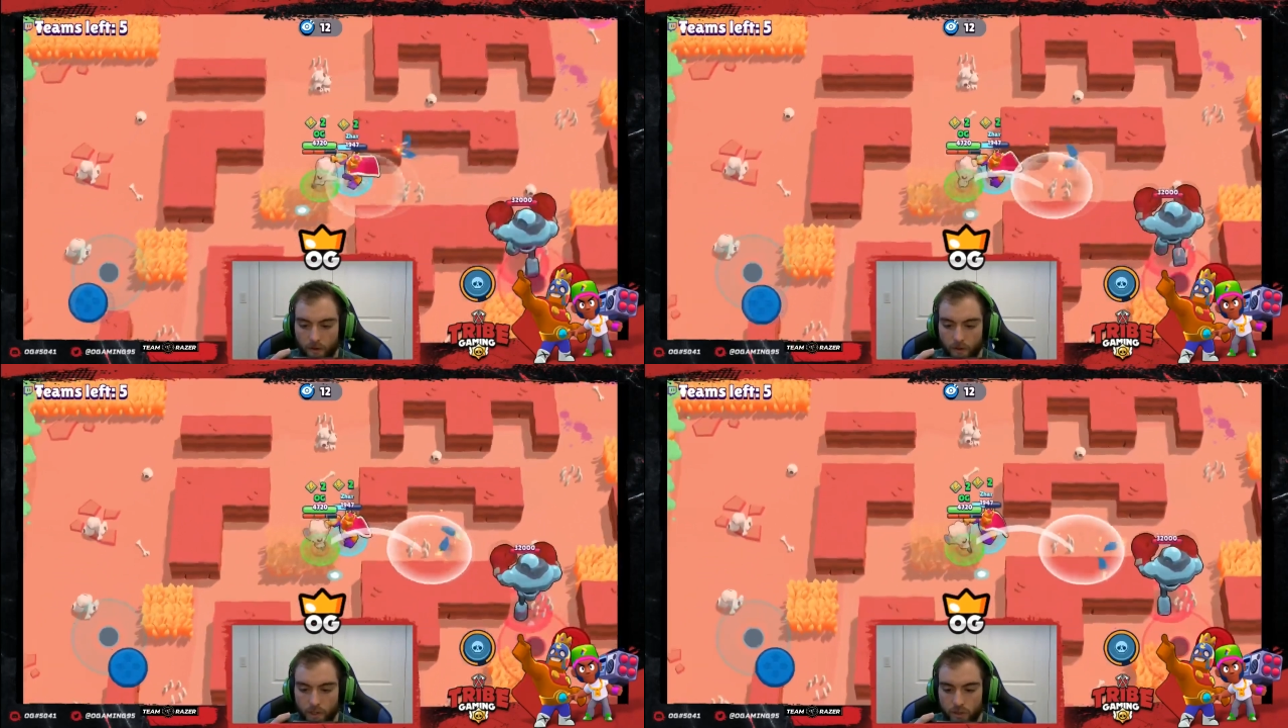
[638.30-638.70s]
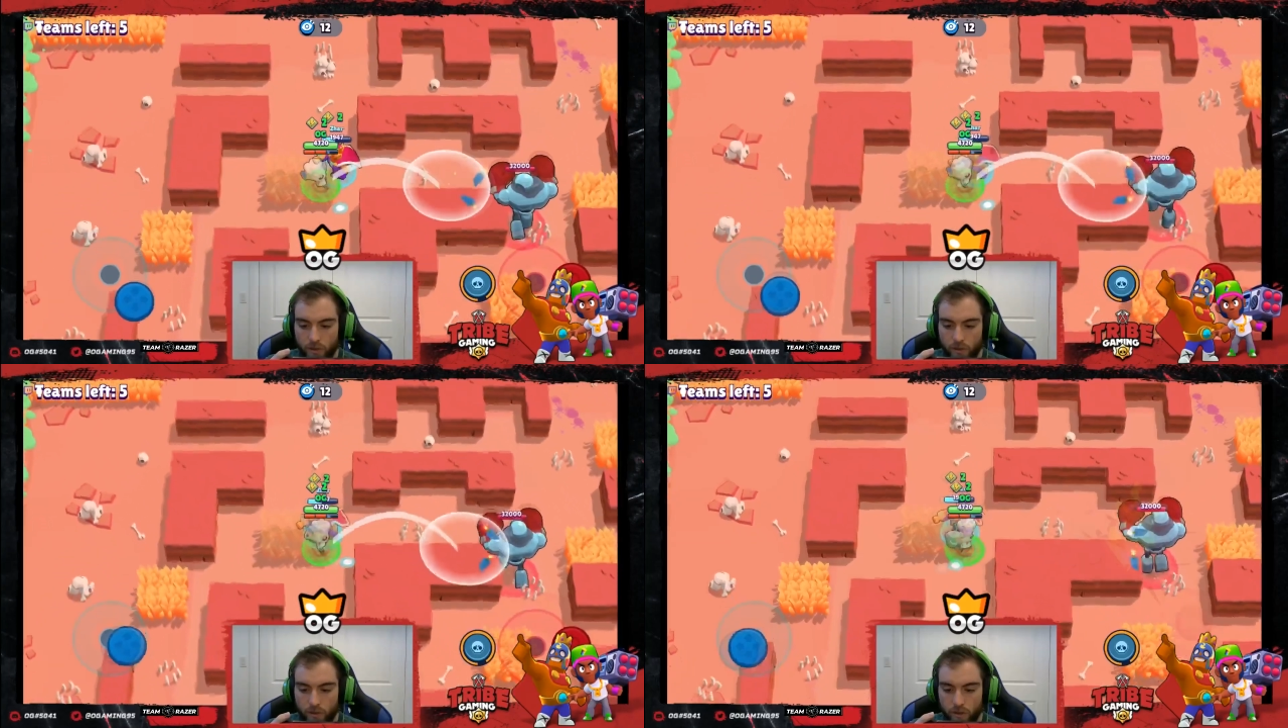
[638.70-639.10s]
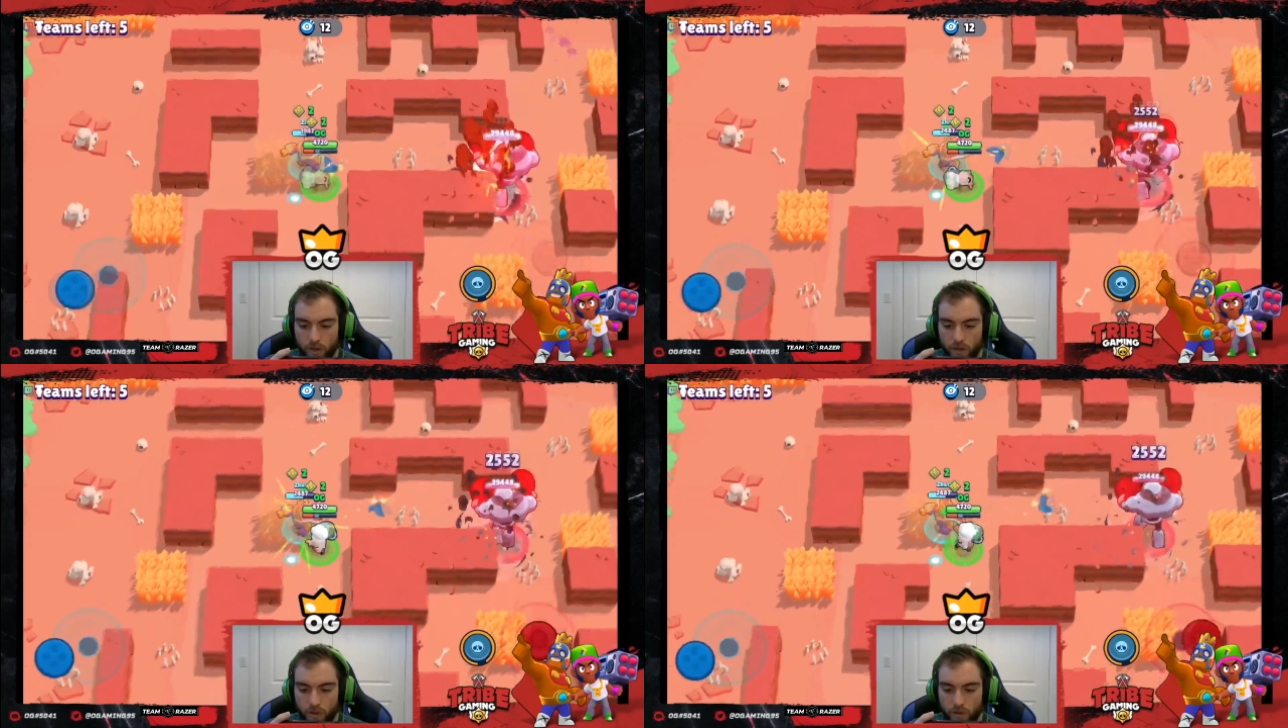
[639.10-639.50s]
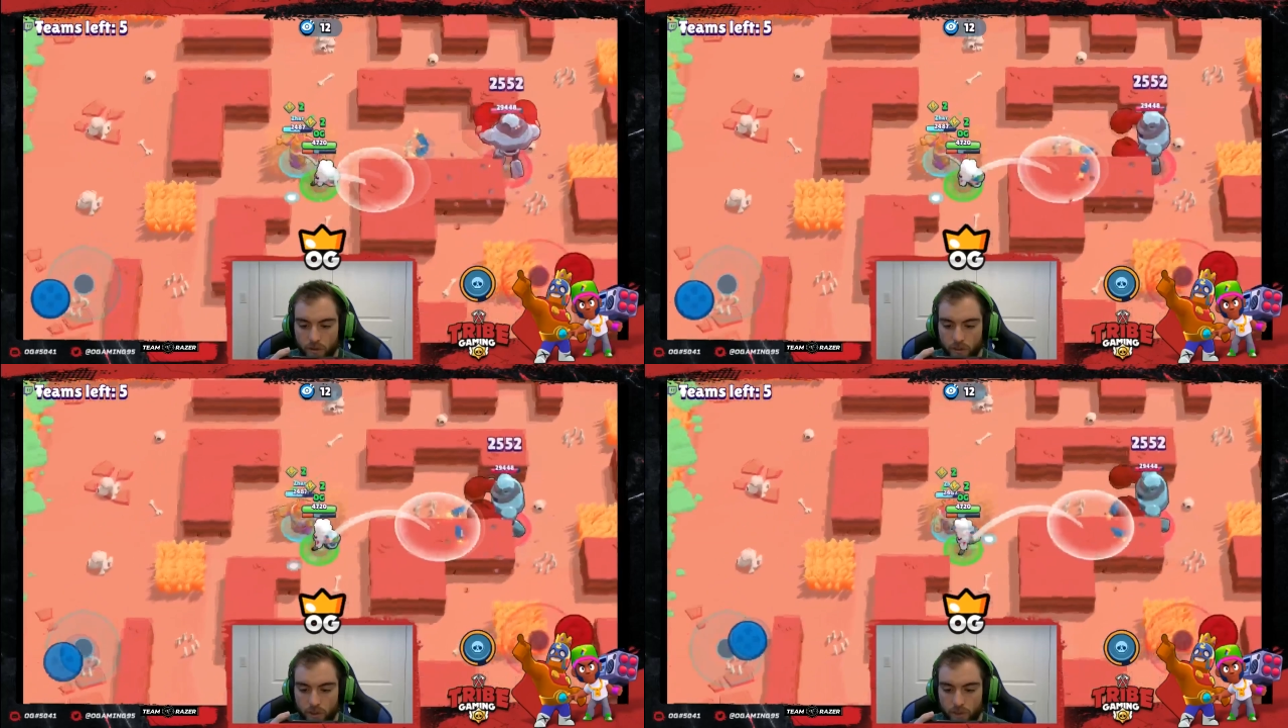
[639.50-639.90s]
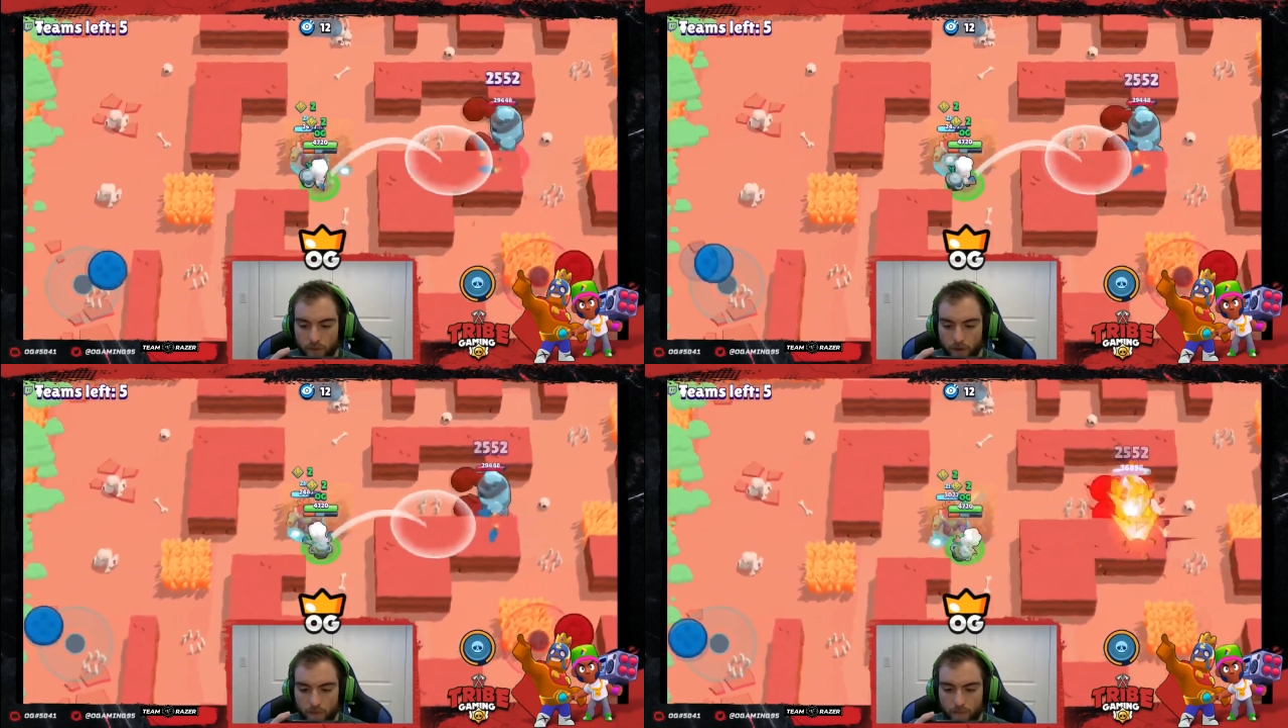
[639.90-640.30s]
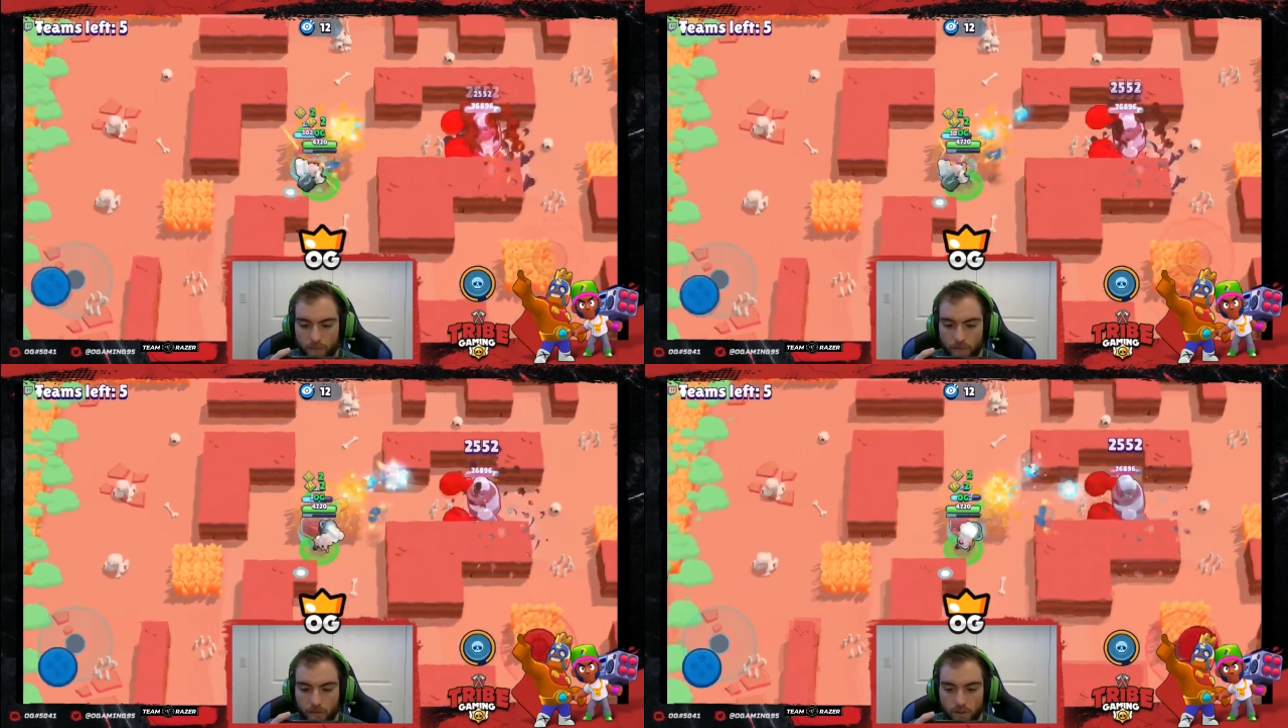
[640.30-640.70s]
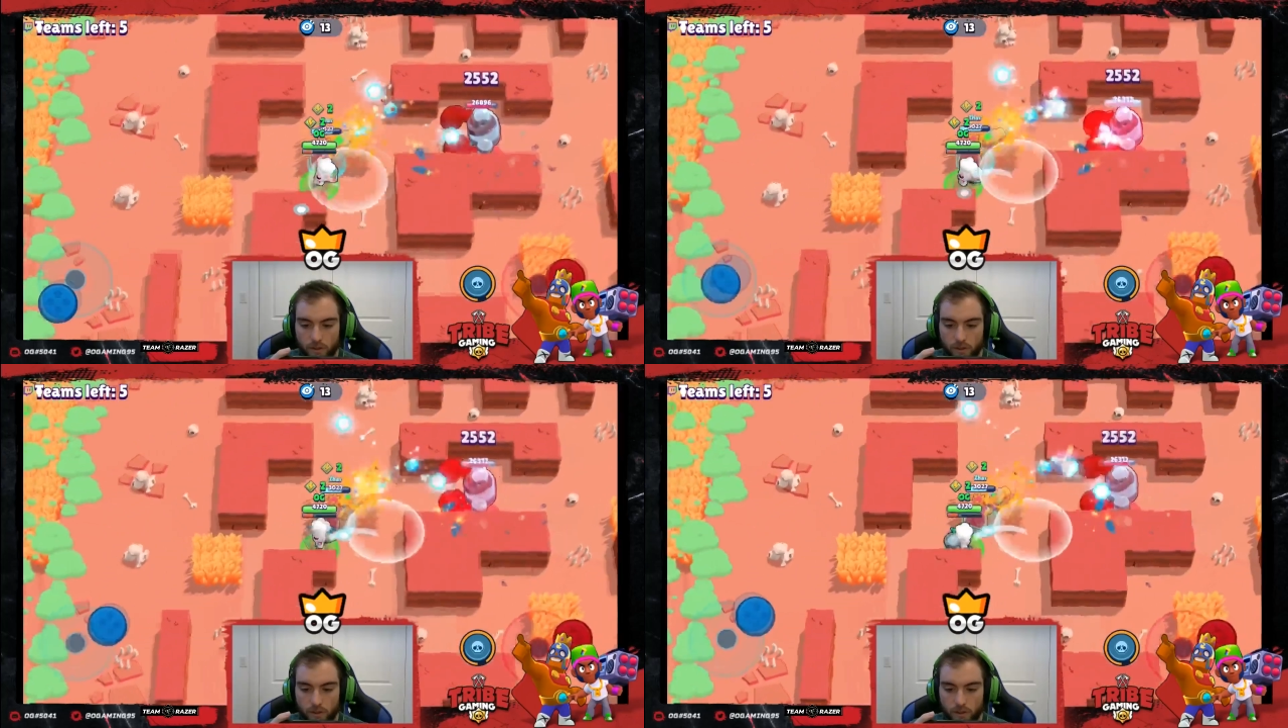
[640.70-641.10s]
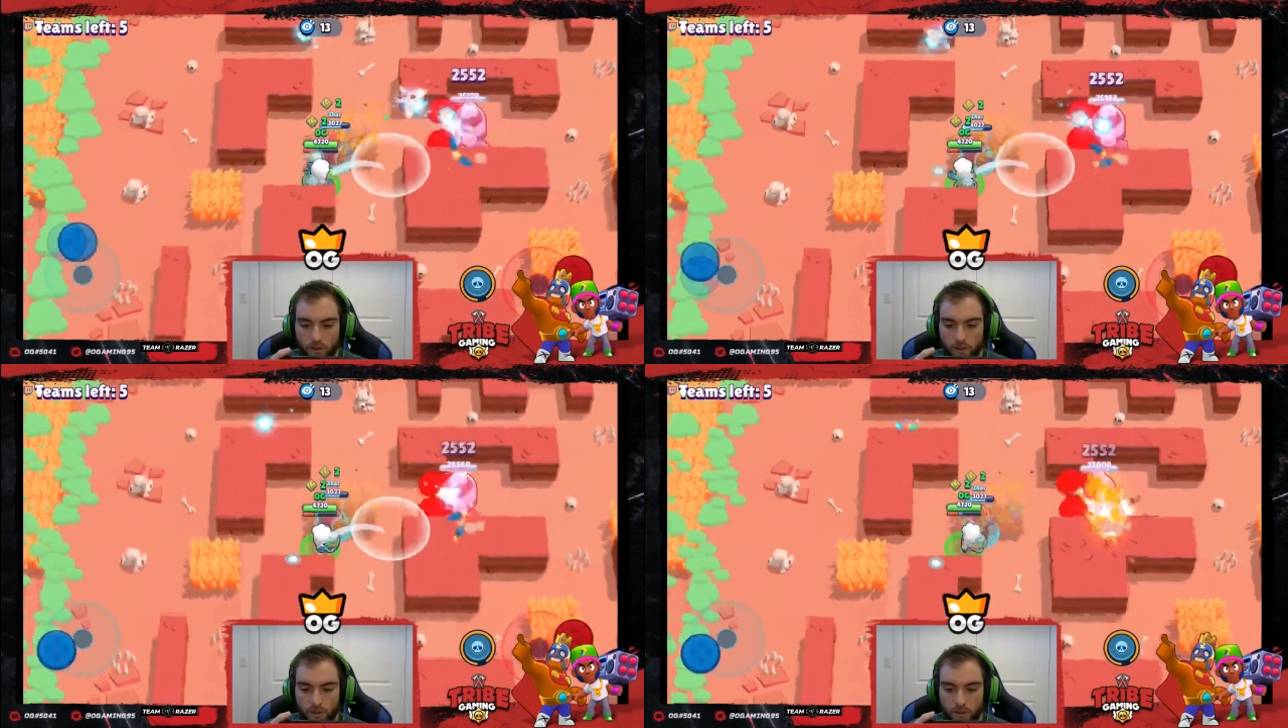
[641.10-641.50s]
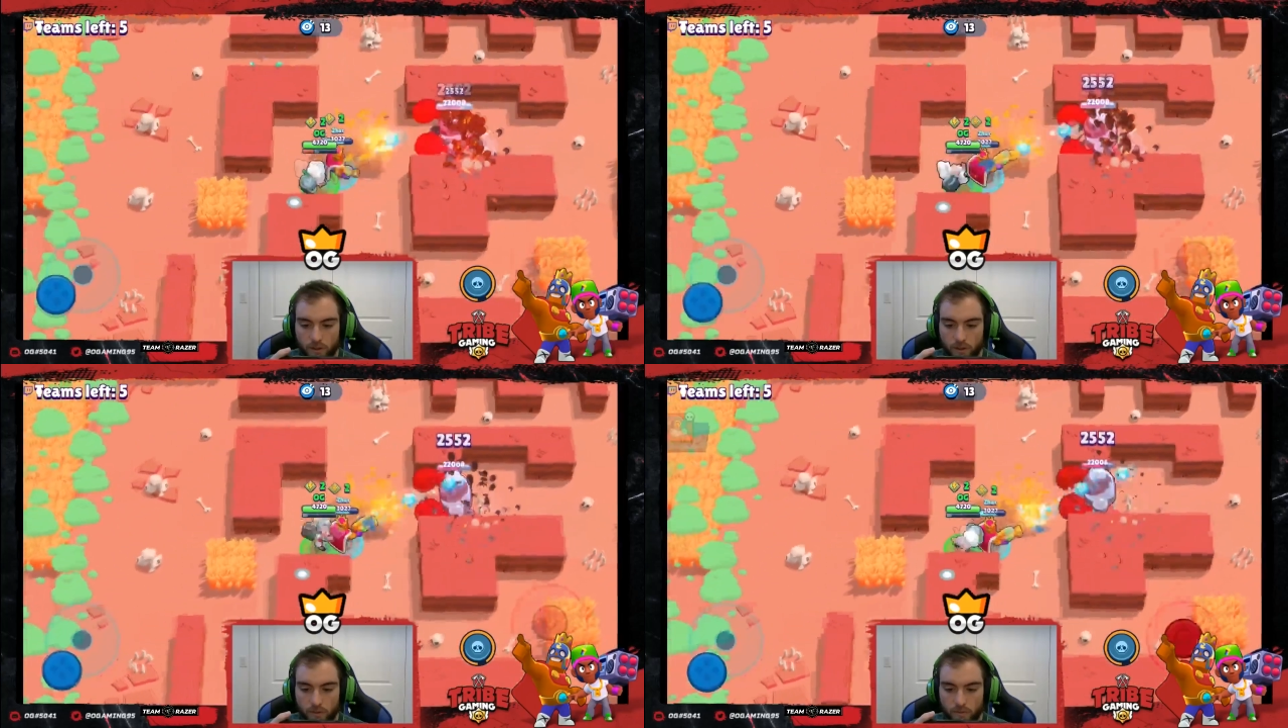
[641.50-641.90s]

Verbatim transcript: So, I think we can start shipping him. Let's get the things.